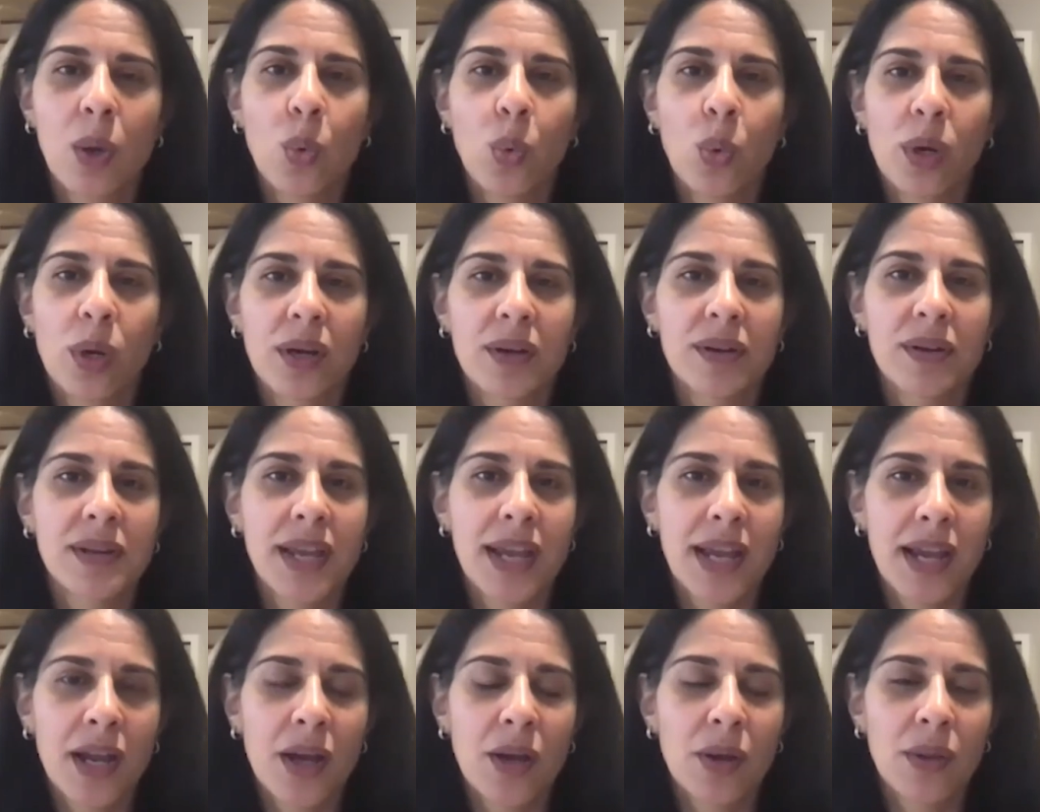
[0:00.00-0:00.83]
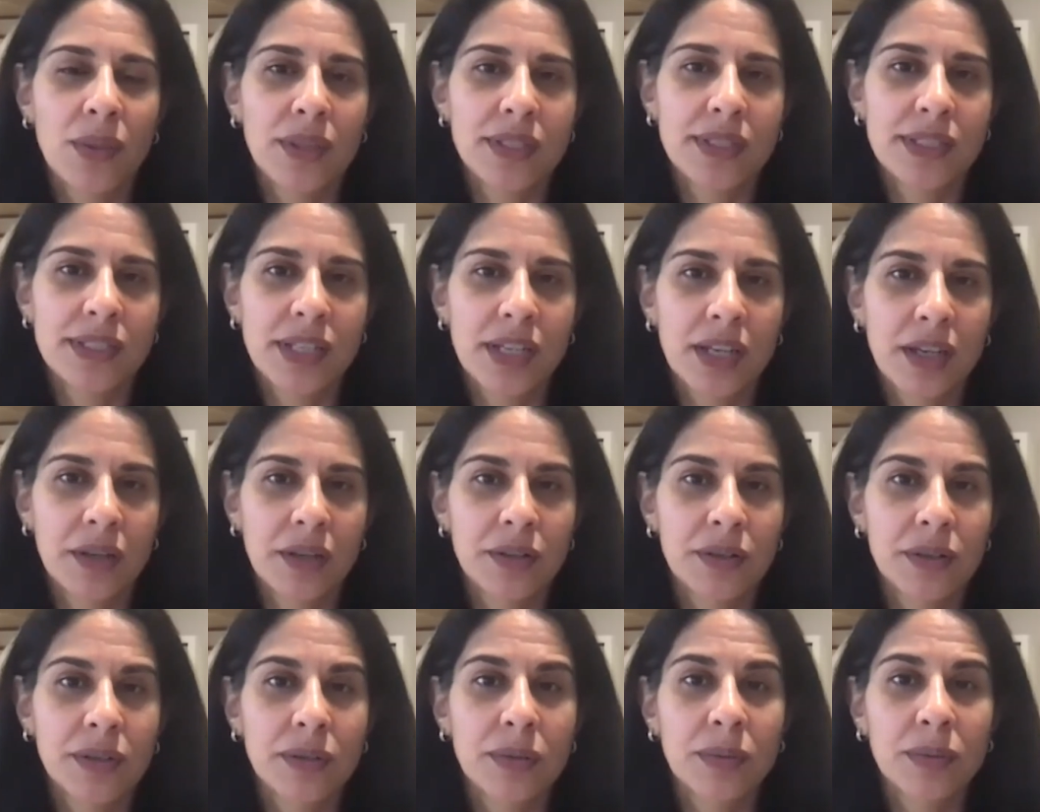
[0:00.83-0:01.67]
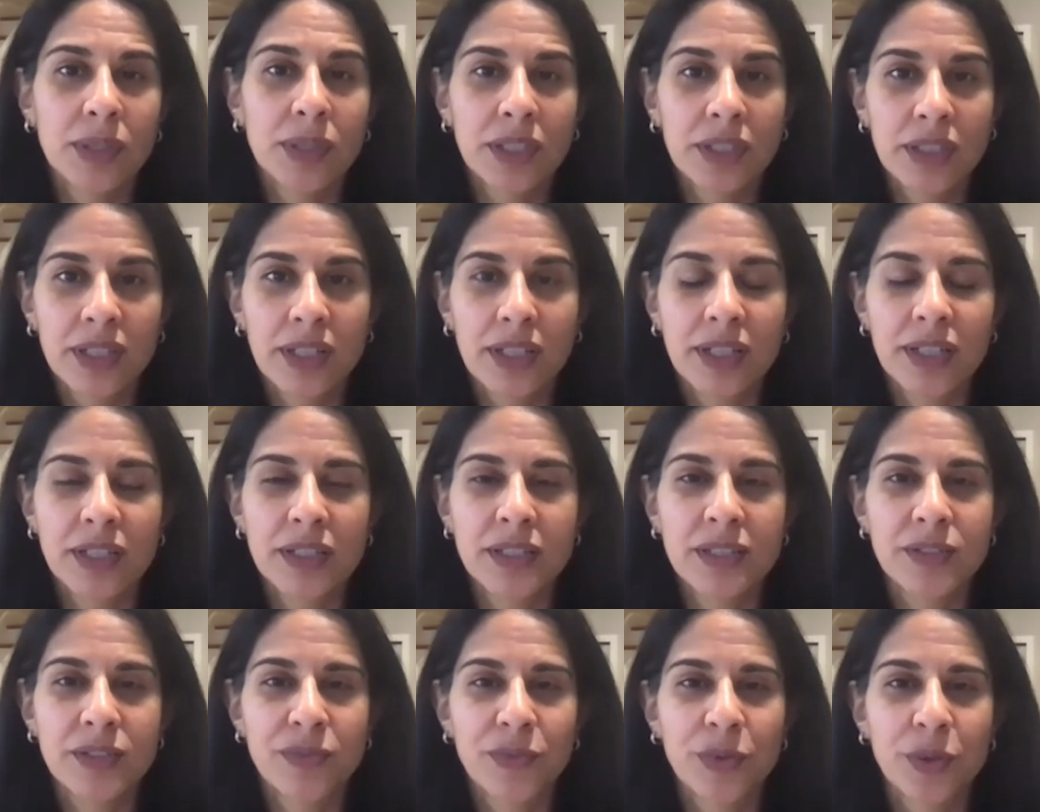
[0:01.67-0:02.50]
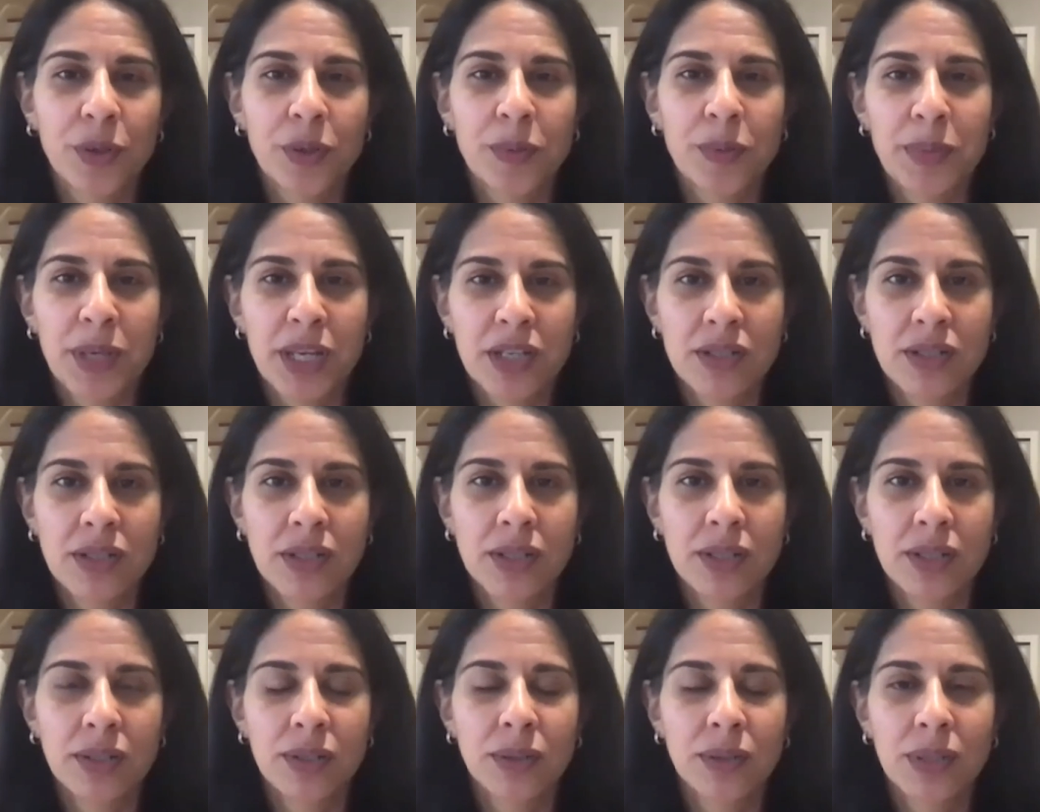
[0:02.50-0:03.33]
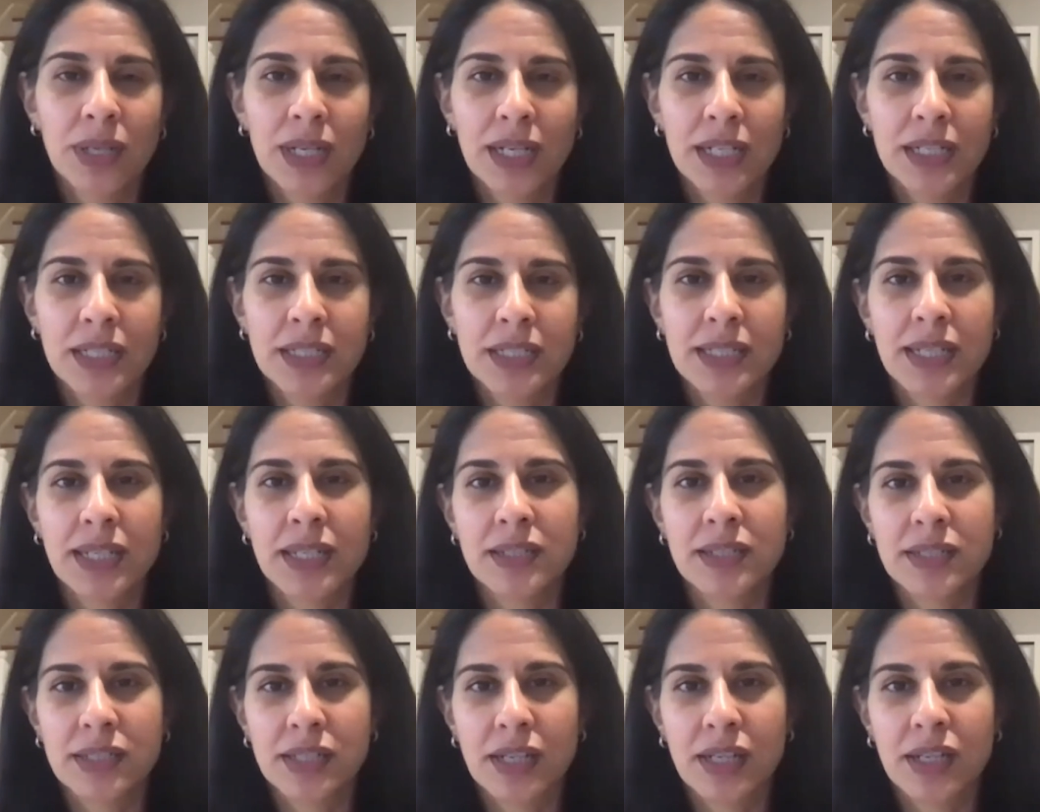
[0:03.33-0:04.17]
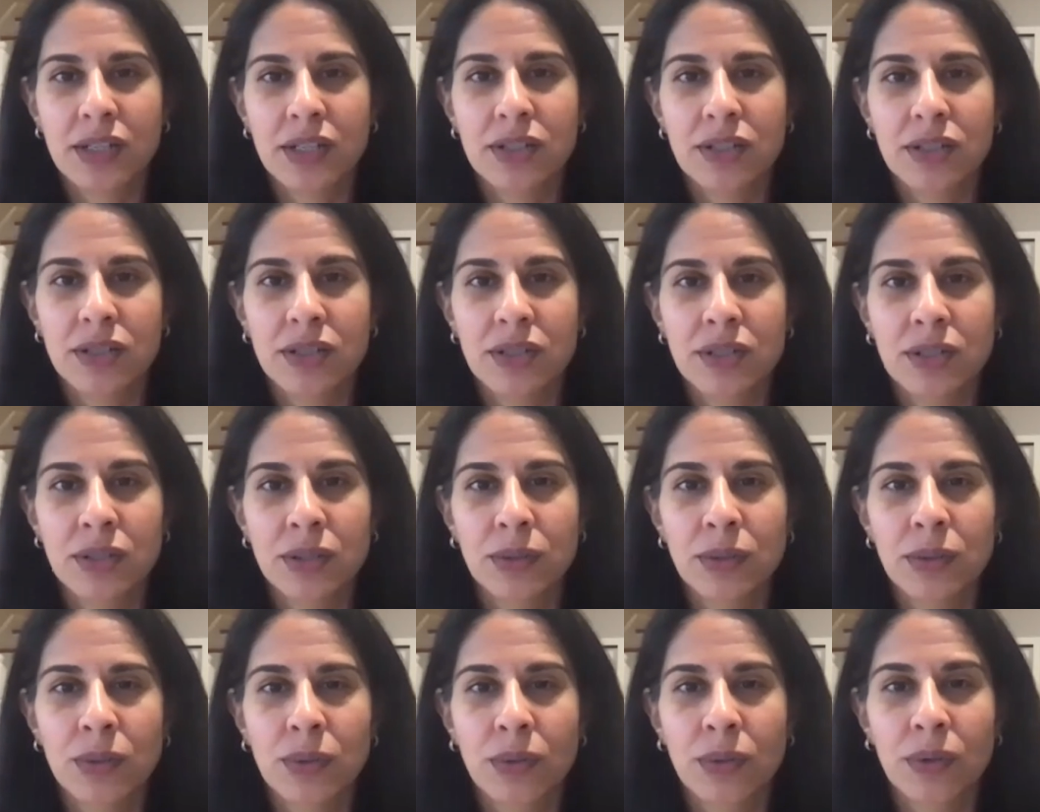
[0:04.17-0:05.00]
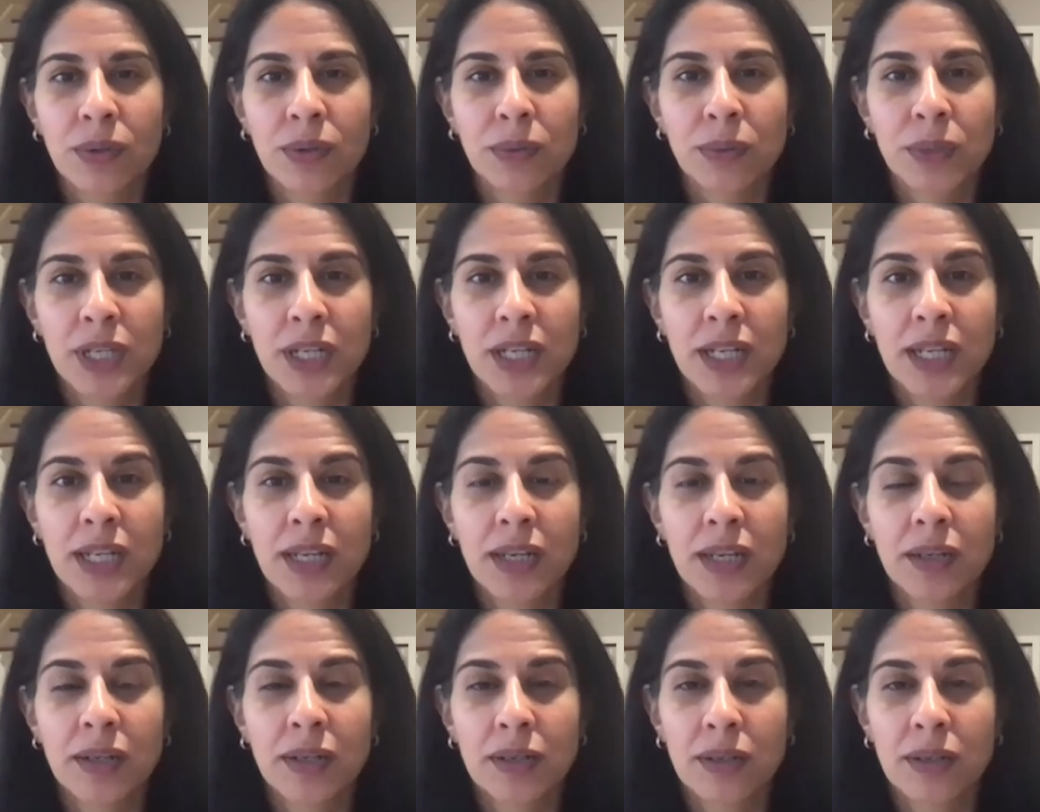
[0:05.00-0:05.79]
where now the standard really is for a patient who has a stage 2 or 3